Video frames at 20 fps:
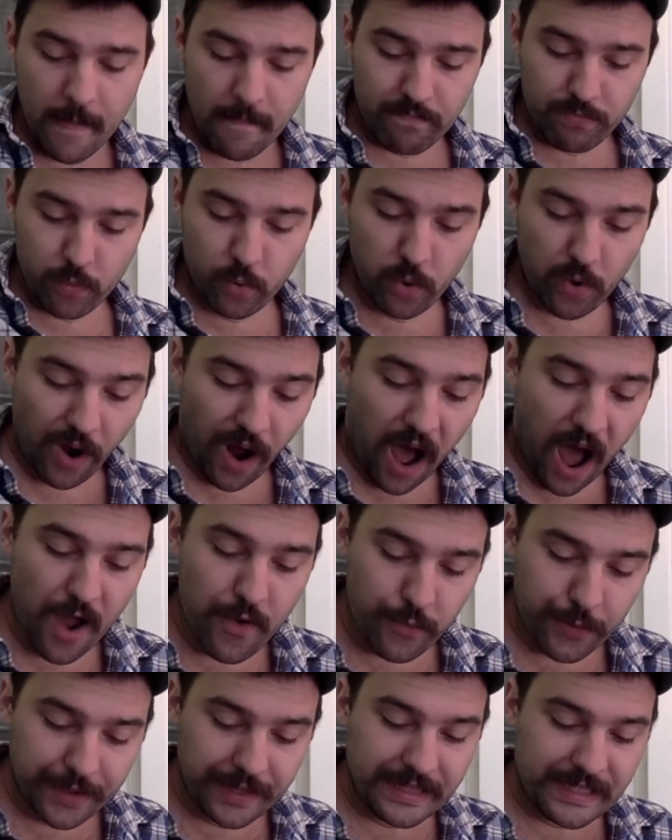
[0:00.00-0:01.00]
What I
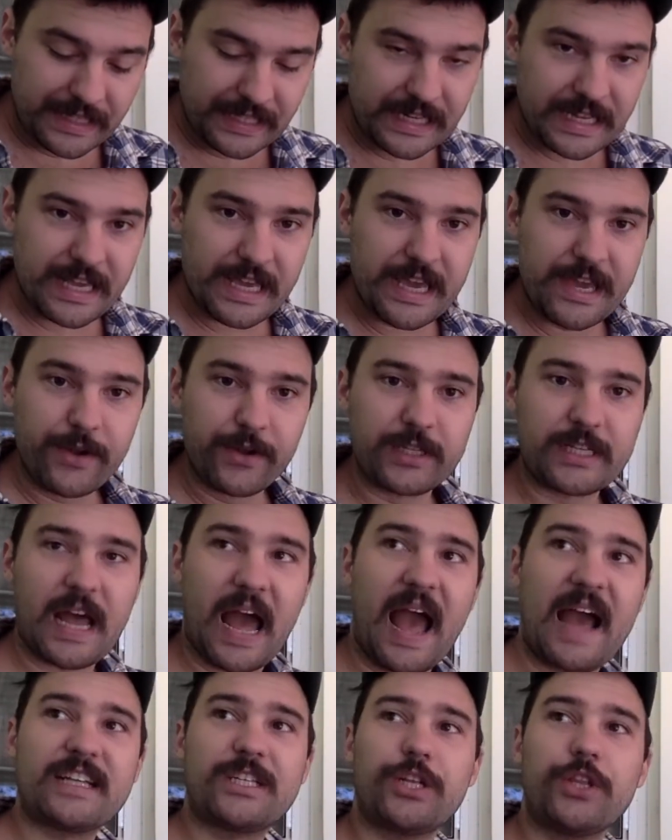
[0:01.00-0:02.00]
really see here is
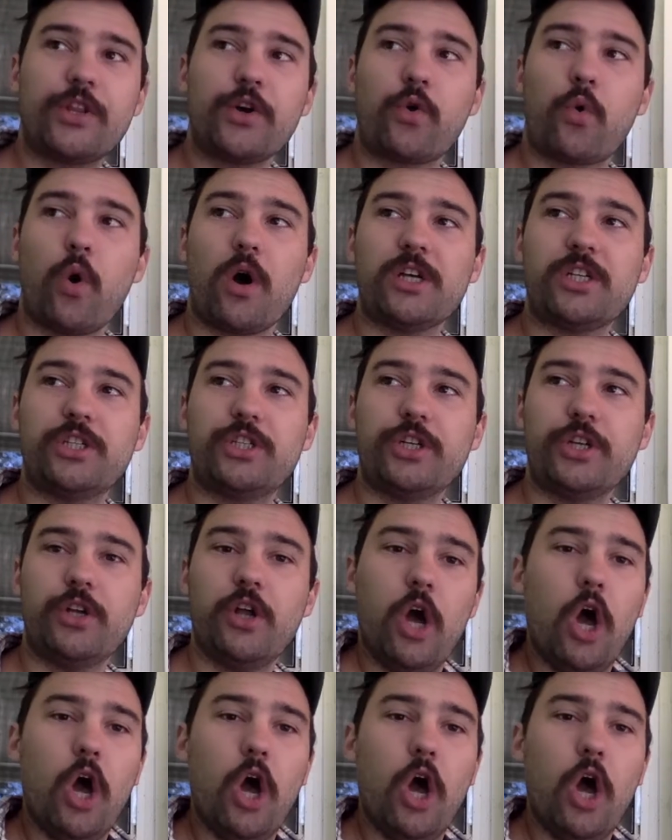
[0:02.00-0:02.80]
asking the question,